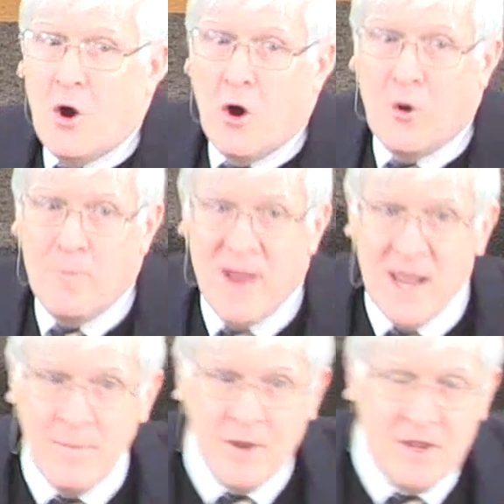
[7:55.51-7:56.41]
Or
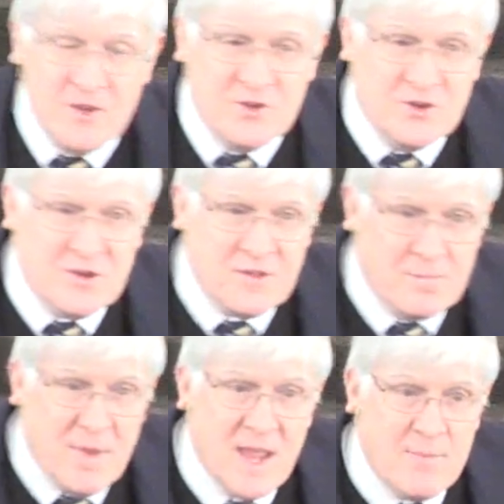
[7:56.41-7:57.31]
maybe,
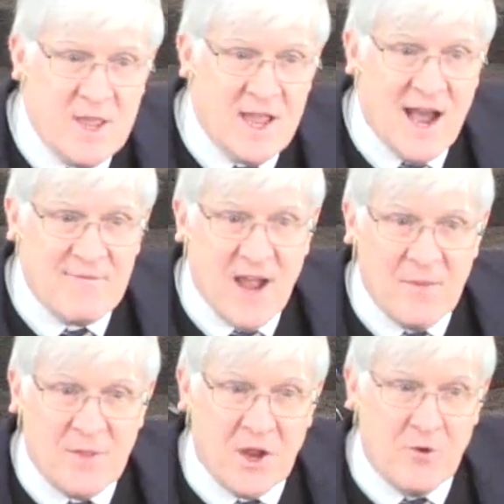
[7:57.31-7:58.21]
just maybe, I've
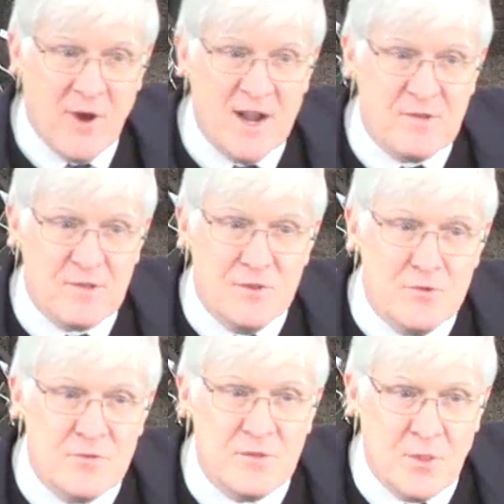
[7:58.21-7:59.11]
got the greatest
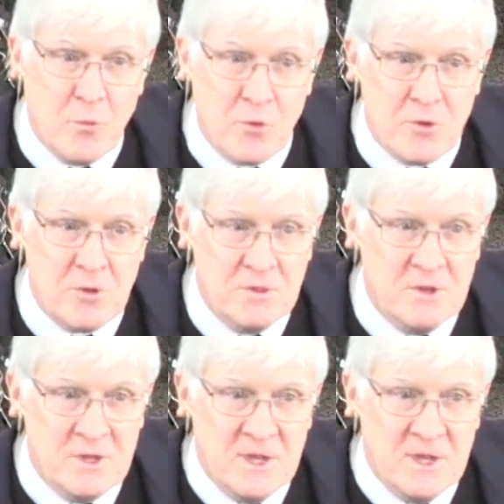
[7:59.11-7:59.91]
news in the world